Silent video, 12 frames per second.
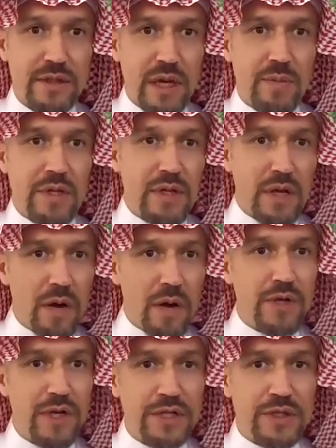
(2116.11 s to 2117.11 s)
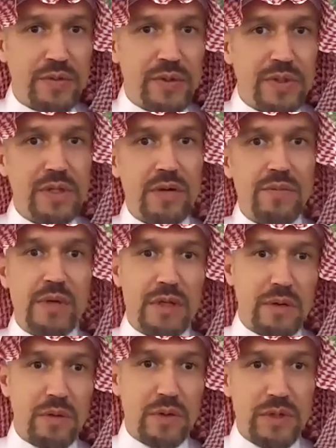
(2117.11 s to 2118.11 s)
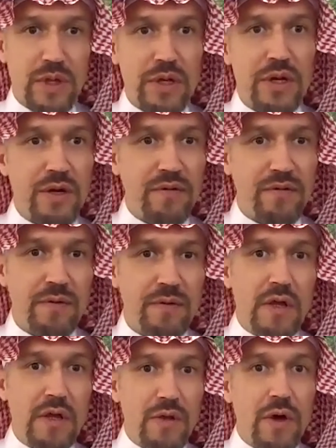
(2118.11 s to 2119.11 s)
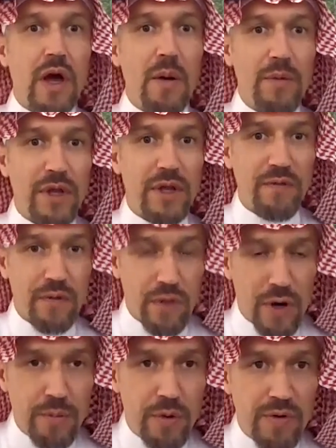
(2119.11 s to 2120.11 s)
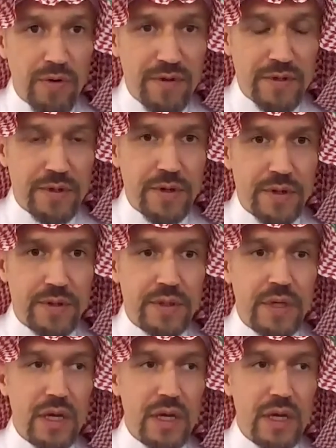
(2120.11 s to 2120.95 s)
I mean, the accommodation was there, but there was not enough to accommodate for the number of visitors.